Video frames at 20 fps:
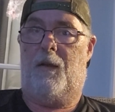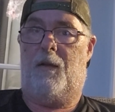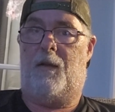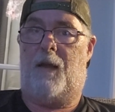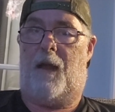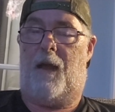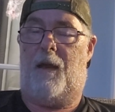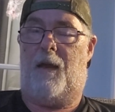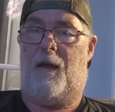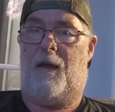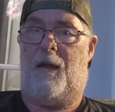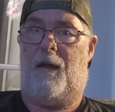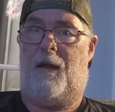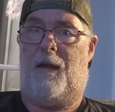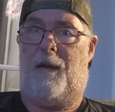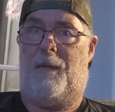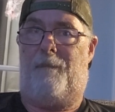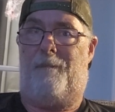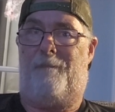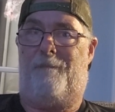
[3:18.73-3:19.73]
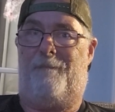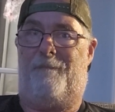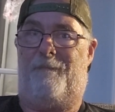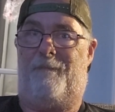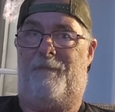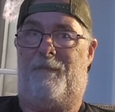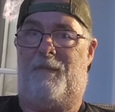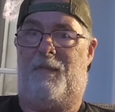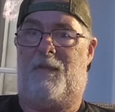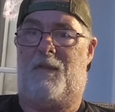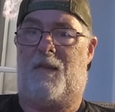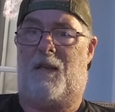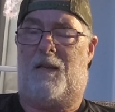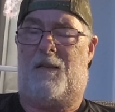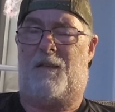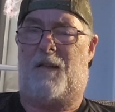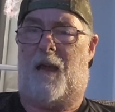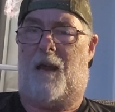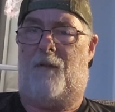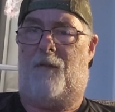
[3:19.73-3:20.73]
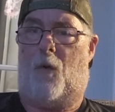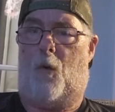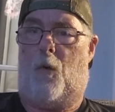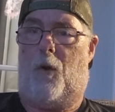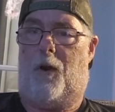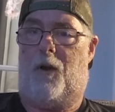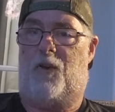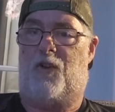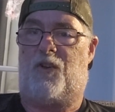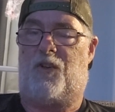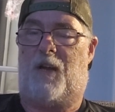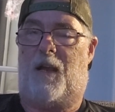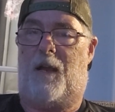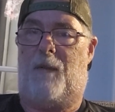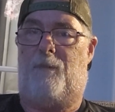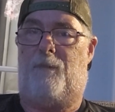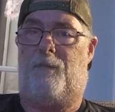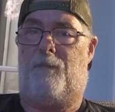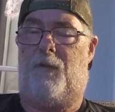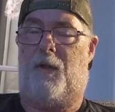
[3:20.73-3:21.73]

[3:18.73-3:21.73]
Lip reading: it's kind of a weird shape.